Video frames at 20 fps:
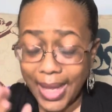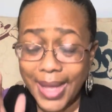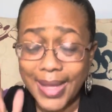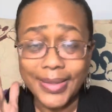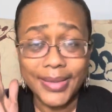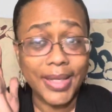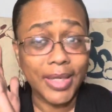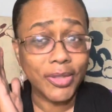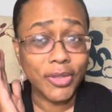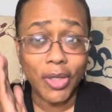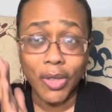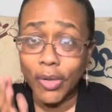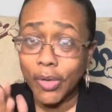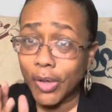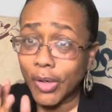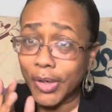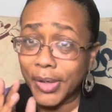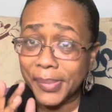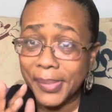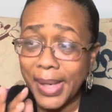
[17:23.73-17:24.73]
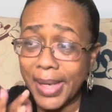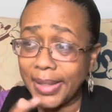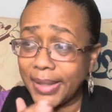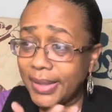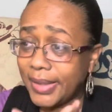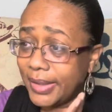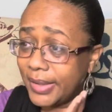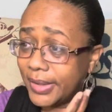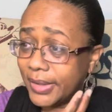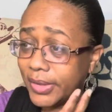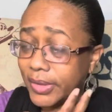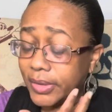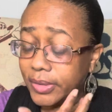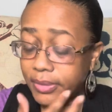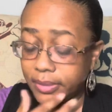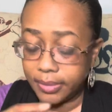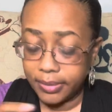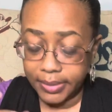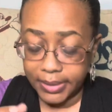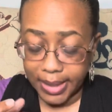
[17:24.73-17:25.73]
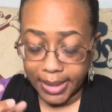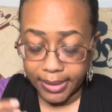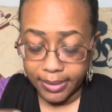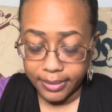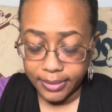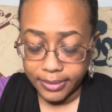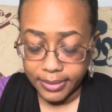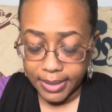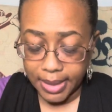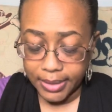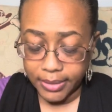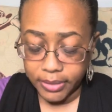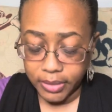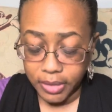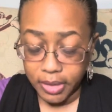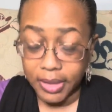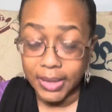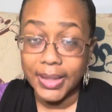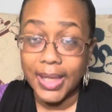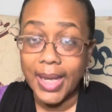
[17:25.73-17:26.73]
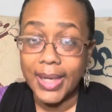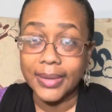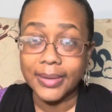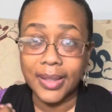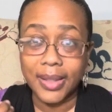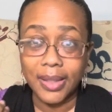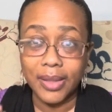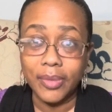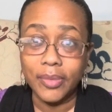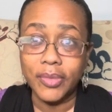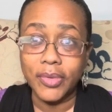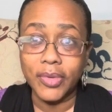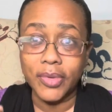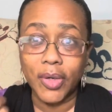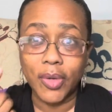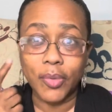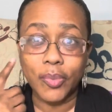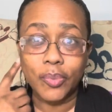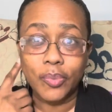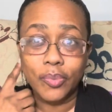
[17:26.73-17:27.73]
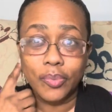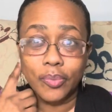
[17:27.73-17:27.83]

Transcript: They don't hurt my ear. They look like they, you know,